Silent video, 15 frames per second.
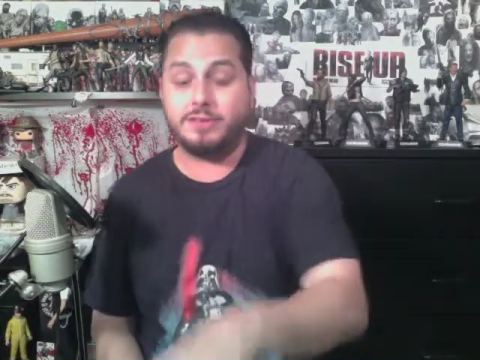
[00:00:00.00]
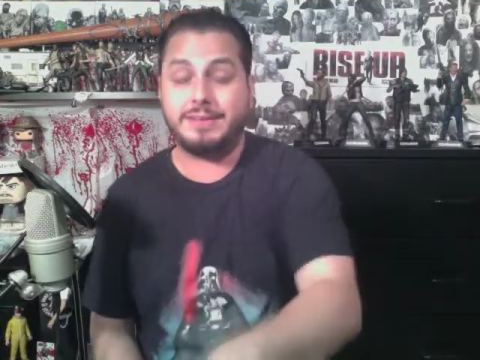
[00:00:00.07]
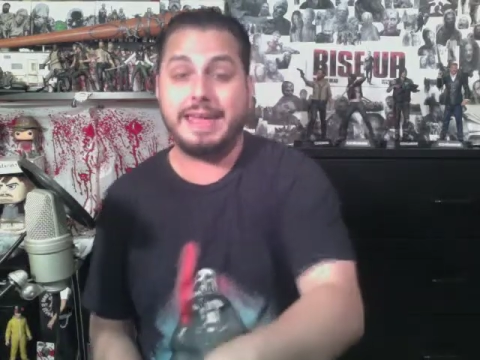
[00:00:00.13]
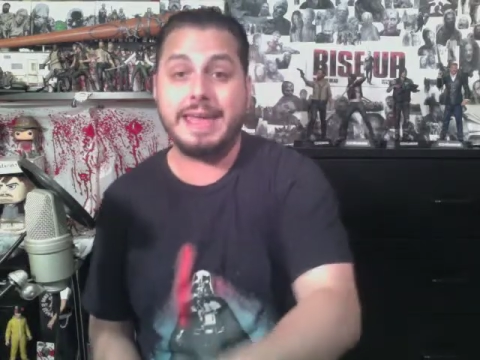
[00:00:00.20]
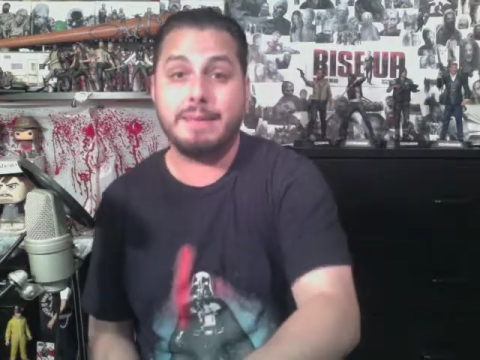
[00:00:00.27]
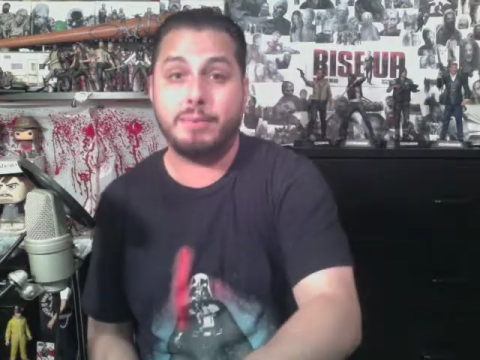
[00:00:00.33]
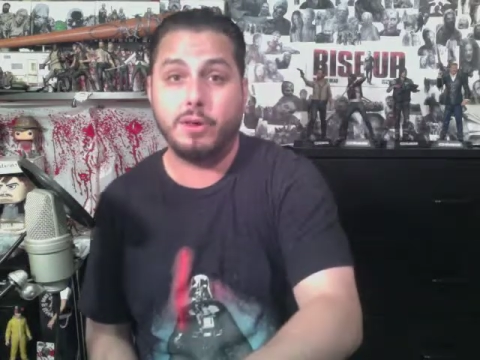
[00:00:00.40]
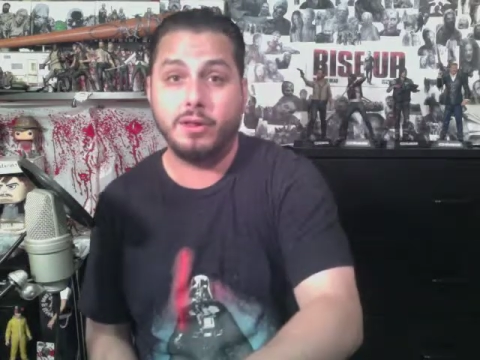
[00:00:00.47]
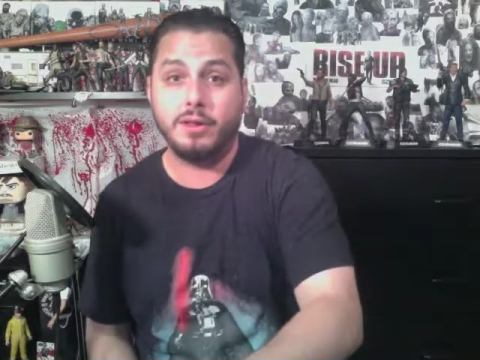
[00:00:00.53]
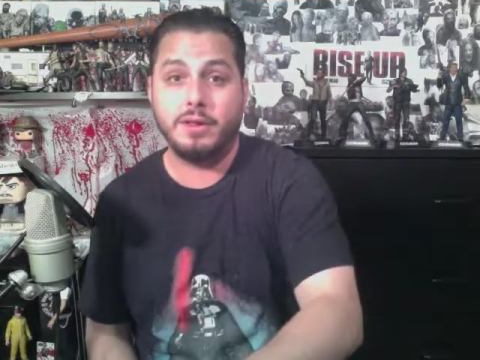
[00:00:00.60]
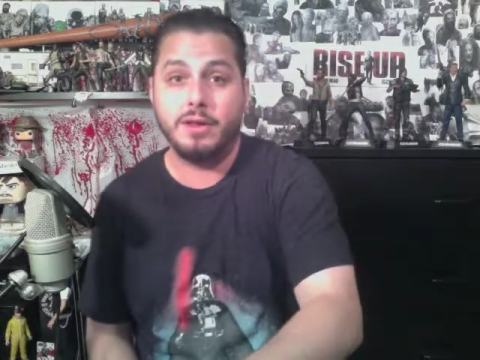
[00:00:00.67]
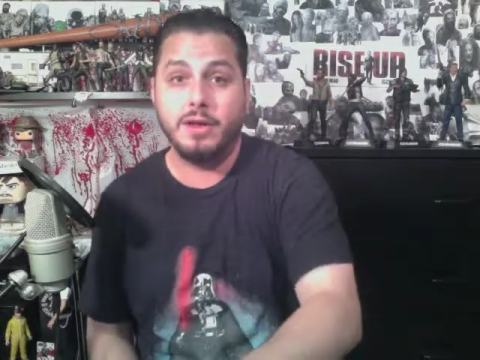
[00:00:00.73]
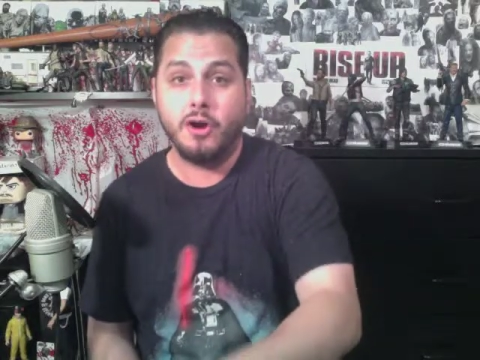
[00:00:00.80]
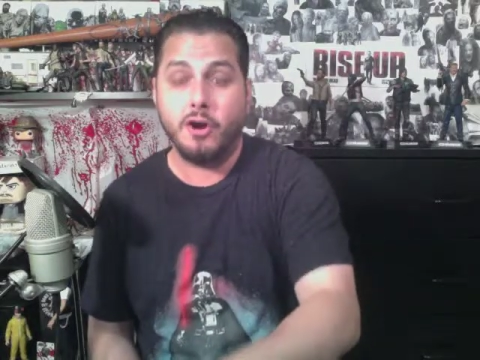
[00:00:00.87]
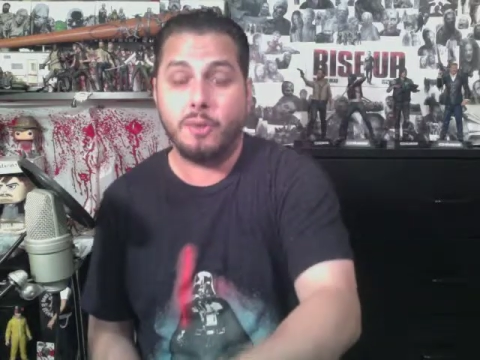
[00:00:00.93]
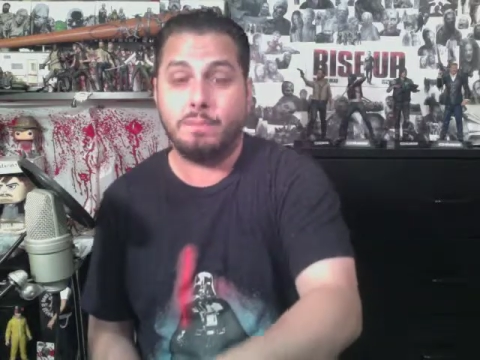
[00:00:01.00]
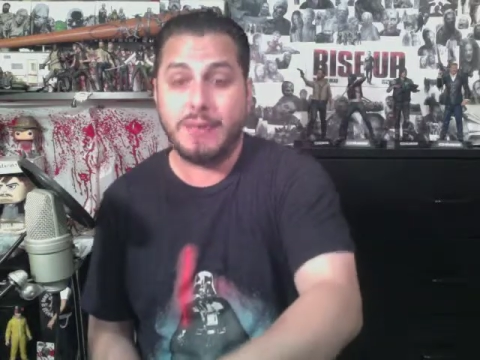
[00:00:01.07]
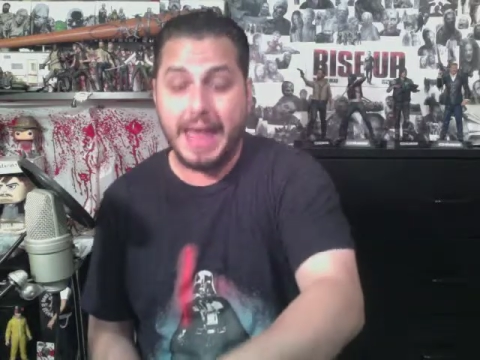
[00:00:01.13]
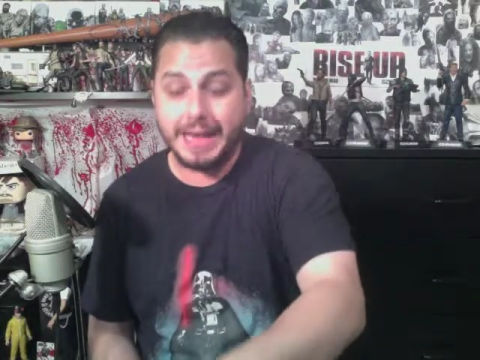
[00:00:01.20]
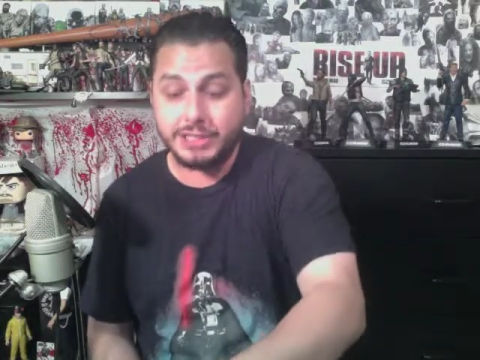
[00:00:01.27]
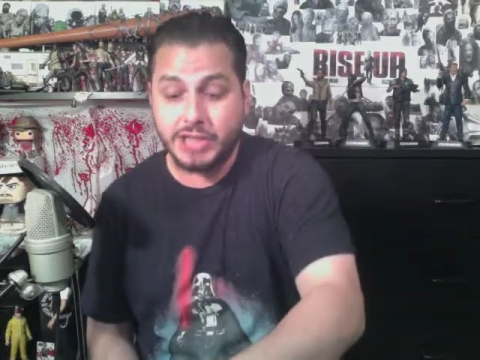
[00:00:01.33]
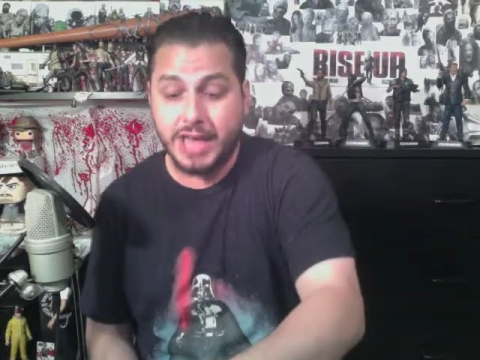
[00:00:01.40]
table, her
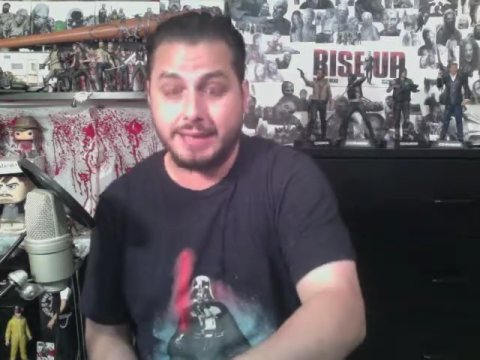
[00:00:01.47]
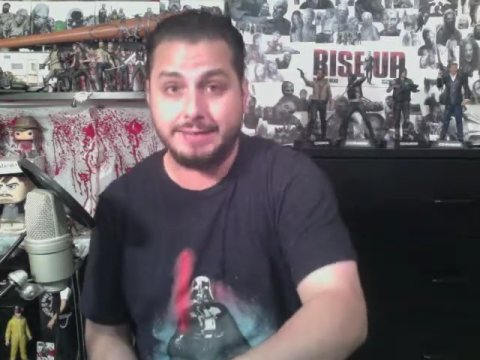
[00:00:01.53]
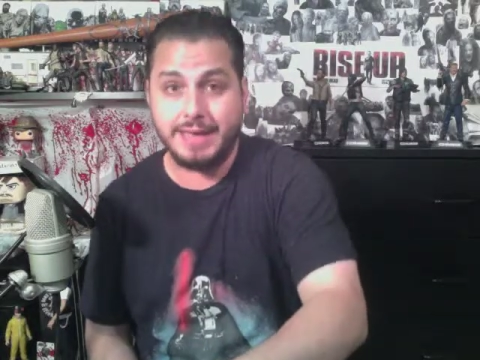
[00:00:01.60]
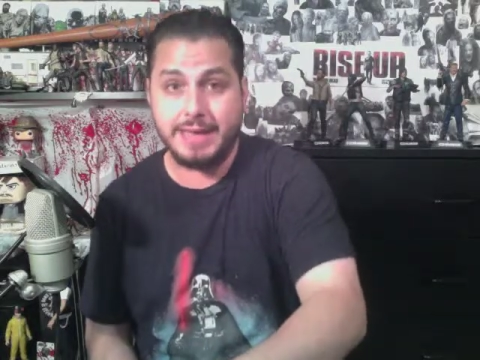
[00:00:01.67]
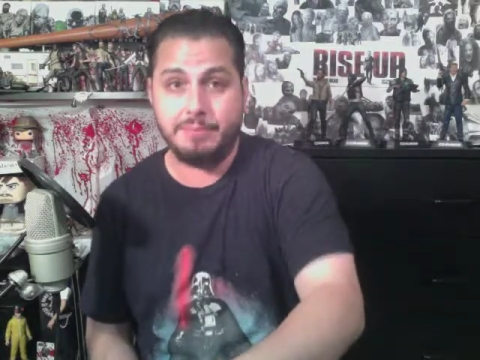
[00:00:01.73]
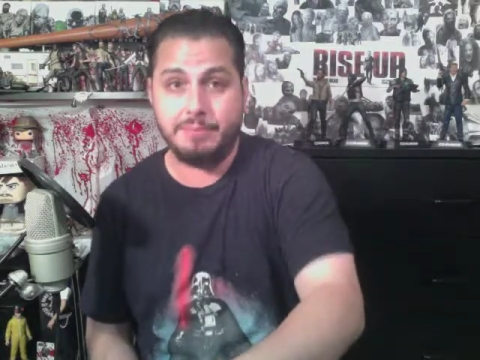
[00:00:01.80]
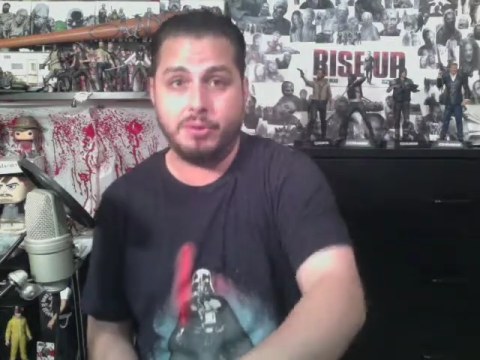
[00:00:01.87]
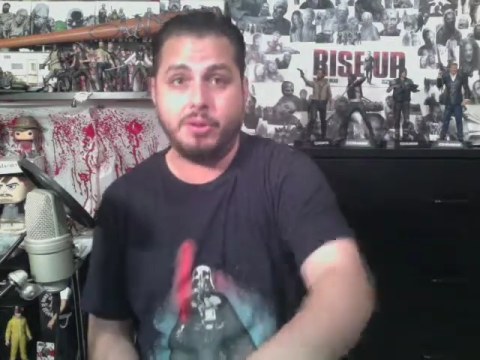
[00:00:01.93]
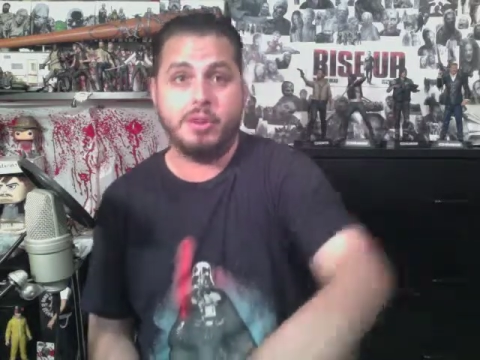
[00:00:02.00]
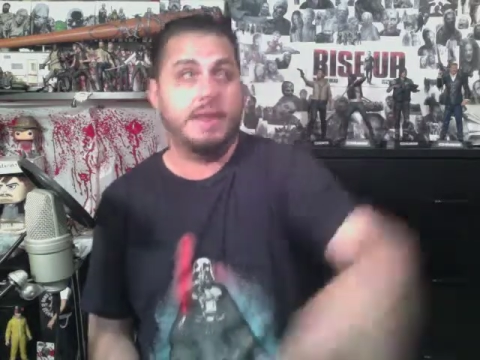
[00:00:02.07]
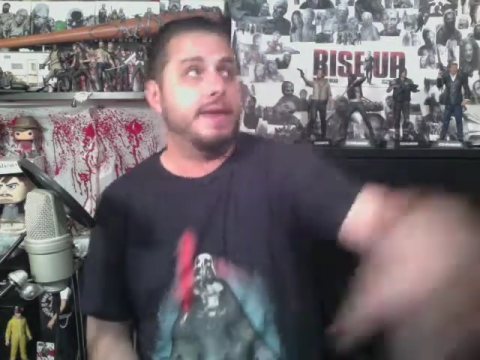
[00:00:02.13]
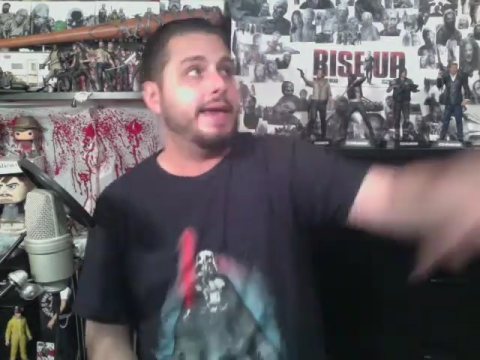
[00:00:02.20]
blackjack table,